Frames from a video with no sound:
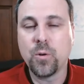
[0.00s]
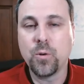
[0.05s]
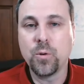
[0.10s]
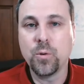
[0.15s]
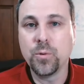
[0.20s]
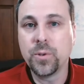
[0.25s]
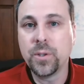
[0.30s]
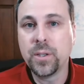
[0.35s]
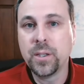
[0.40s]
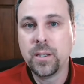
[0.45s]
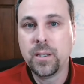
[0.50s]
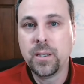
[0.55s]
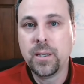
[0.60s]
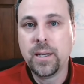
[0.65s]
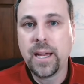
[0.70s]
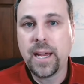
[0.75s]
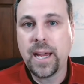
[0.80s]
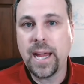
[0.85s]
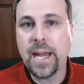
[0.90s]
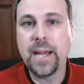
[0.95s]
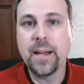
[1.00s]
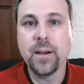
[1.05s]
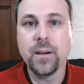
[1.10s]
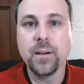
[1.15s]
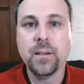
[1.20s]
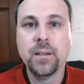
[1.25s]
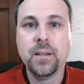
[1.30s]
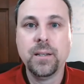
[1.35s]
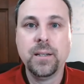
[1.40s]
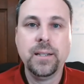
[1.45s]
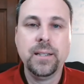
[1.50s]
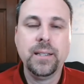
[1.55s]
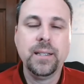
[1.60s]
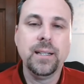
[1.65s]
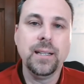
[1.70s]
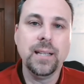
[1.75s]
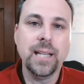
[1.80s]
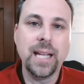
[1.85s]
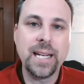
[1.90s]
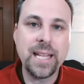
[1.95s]
cold air,
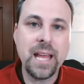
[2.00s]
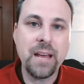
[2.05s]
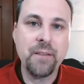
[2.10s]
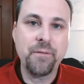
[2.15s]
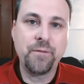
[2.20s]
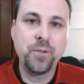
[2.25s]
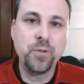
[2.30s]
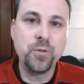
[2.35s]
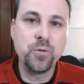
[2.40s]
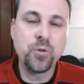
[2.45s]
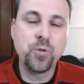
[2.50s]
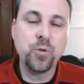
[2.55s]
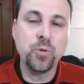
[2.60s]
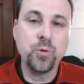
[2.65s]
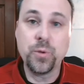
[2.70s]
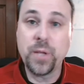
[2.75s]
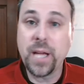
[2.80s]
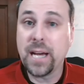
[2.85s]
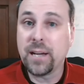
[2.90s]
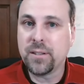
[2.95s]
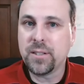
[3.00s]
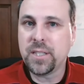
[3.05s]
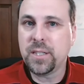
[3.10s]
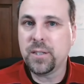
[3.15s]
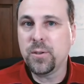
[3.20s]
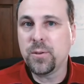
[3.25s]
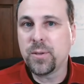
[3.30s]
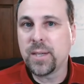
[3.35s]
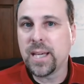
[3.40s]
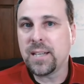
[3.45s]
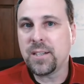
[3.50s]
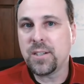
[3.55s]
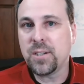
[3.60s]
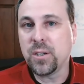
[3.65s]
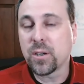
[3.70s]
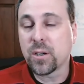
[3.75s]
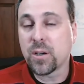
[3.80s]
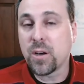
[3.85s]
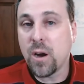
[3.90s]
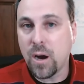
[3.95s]
letting that food cool down until you get
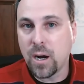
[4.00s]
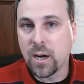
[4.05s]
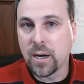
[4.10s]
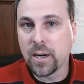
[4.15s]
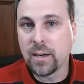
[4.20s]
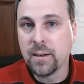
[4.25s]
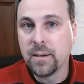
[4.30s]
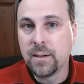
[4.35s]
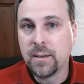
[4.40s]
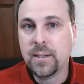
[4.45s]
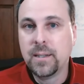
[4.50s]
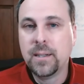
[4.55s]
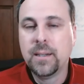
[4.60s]
to your car.